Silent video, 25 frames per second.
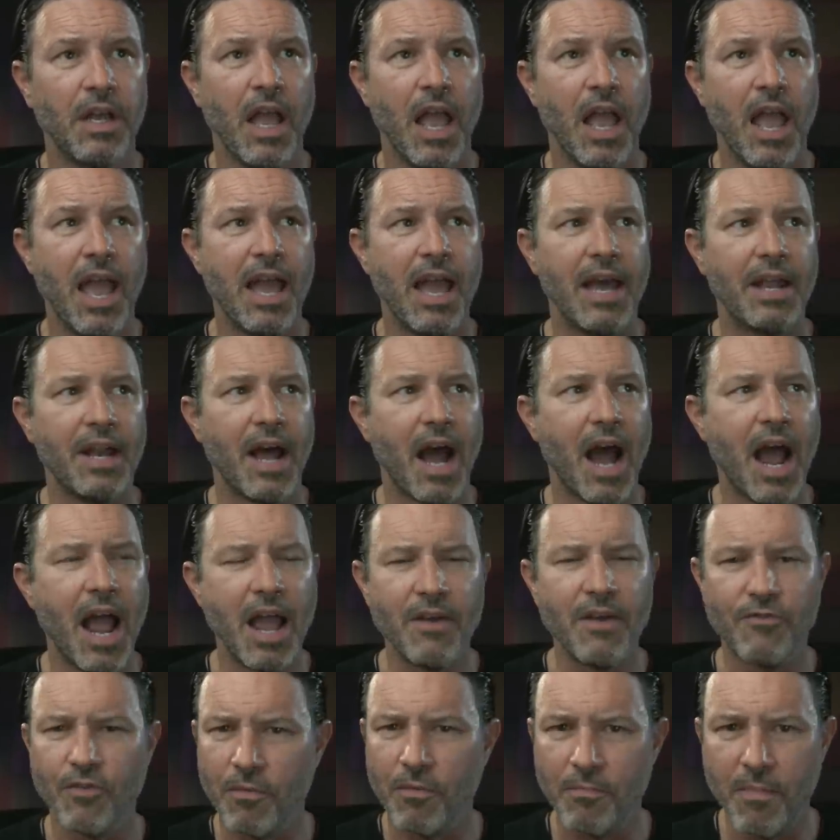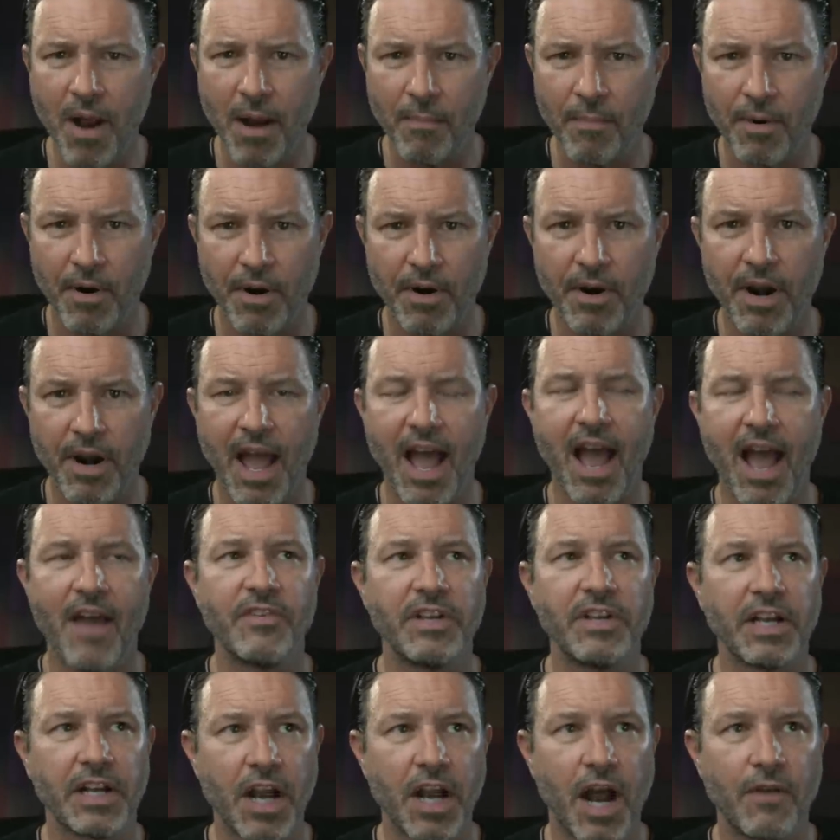And I remember having
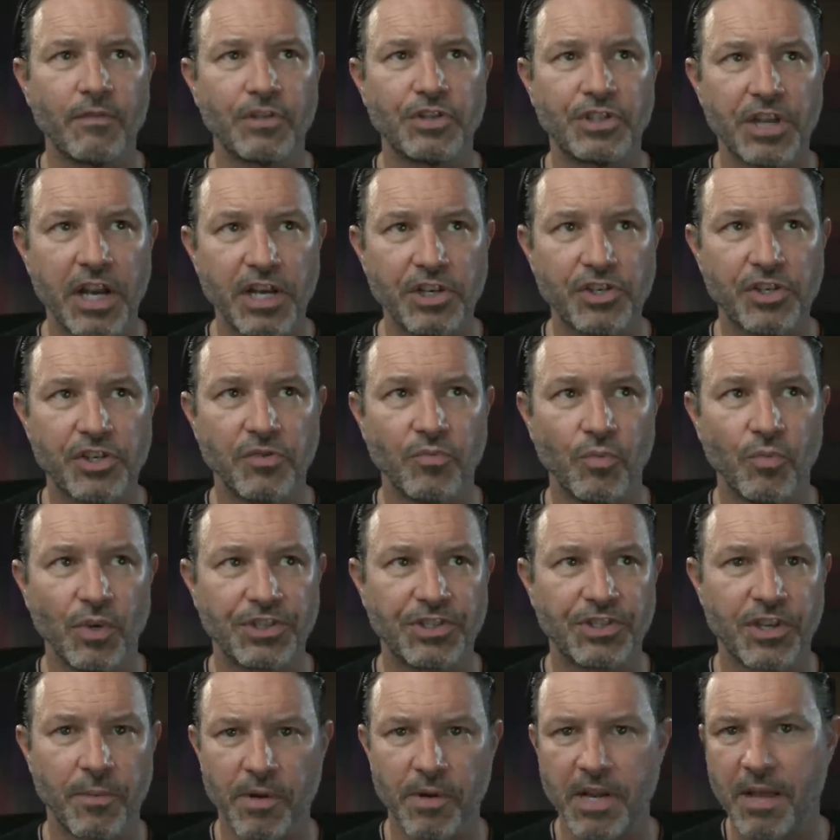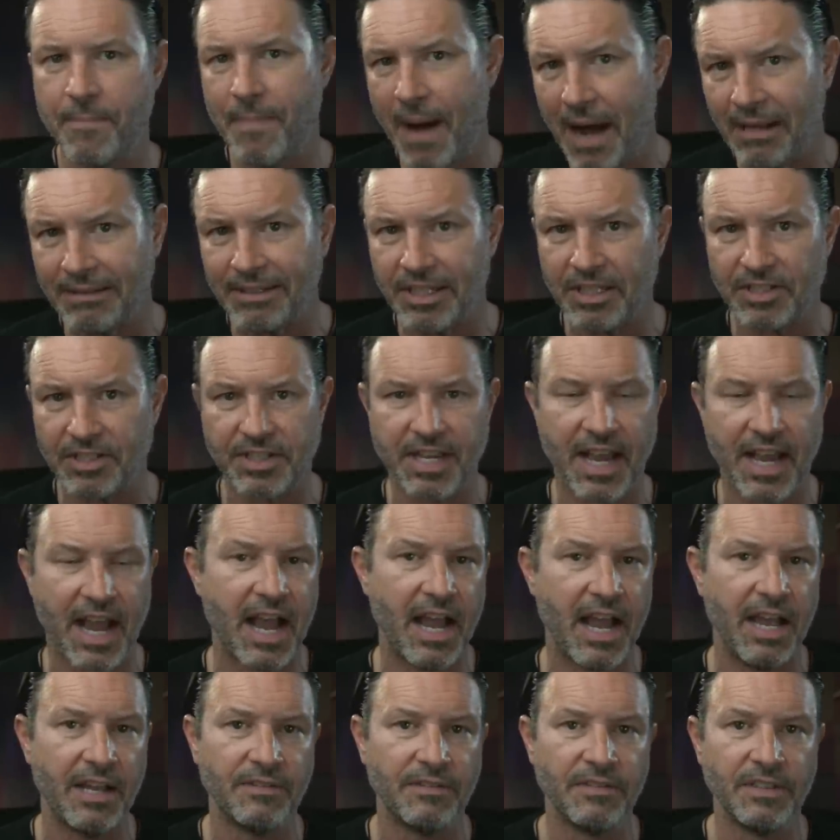a conversation with somebody about this
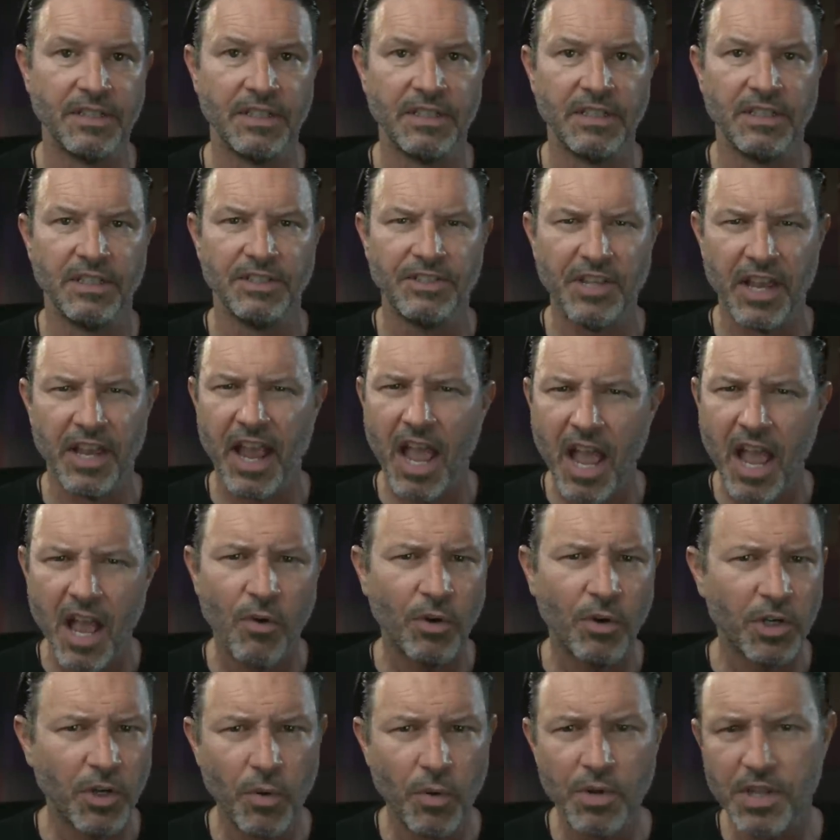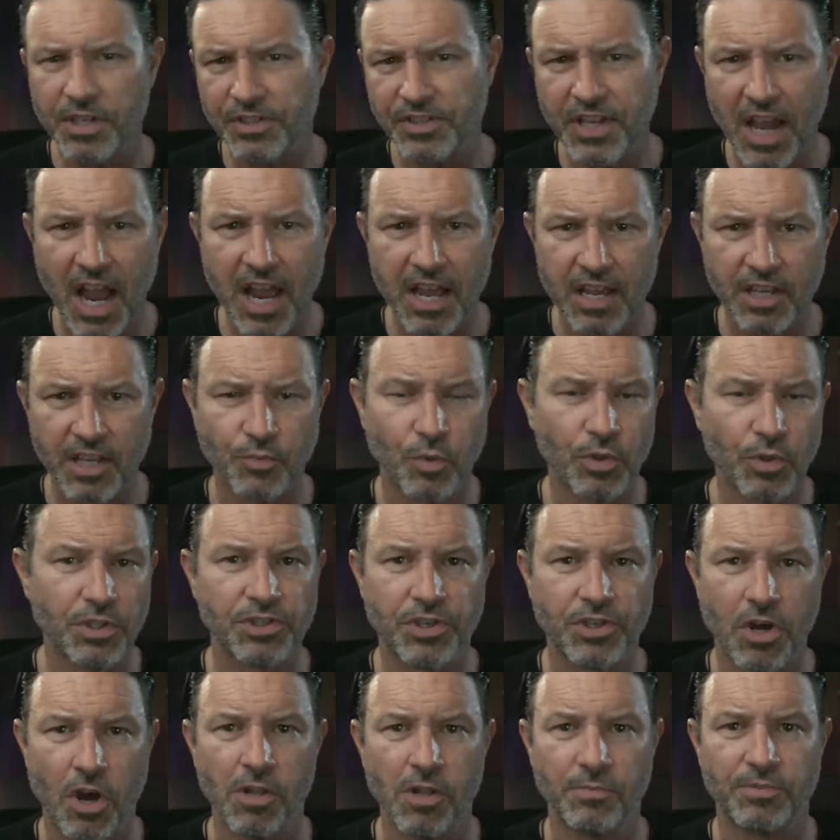guy saying, Hey, I wonder where this guy is. We'll just
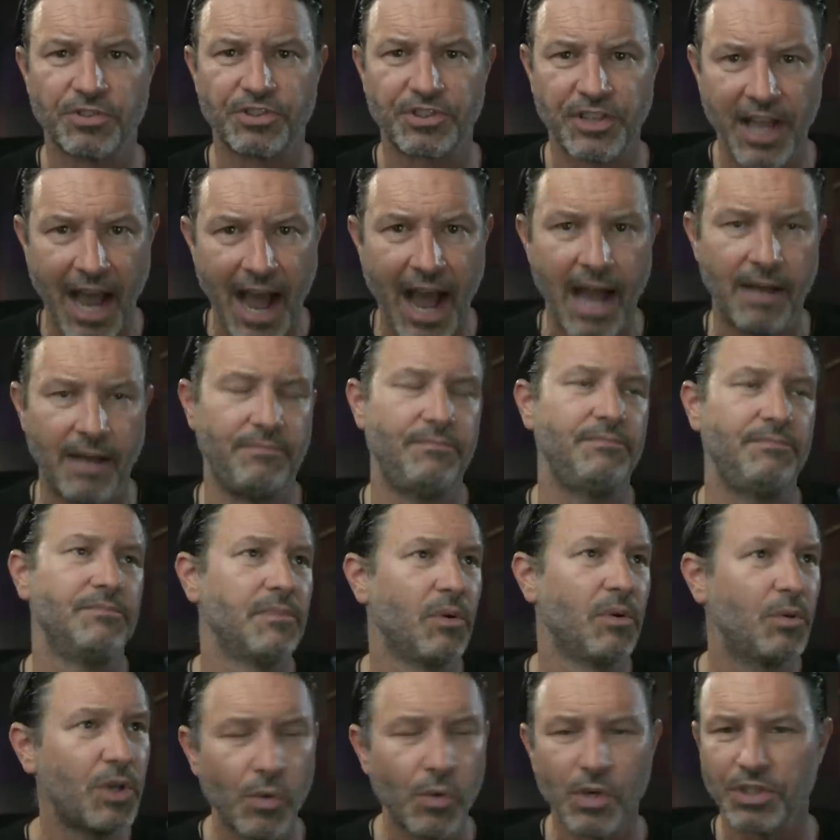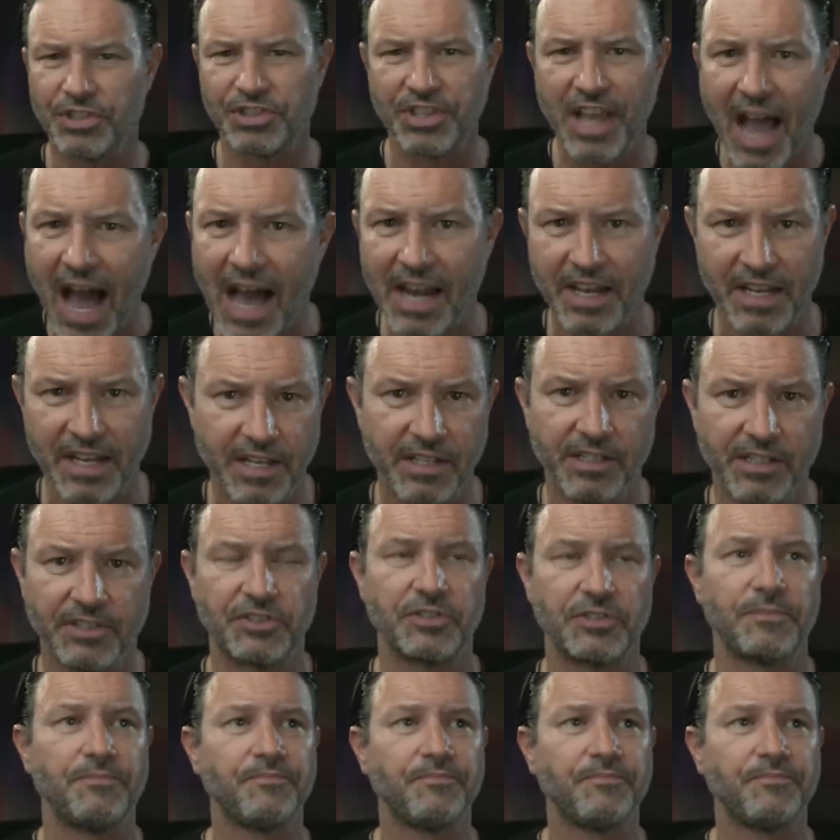call him Scott. wonder where Scott is.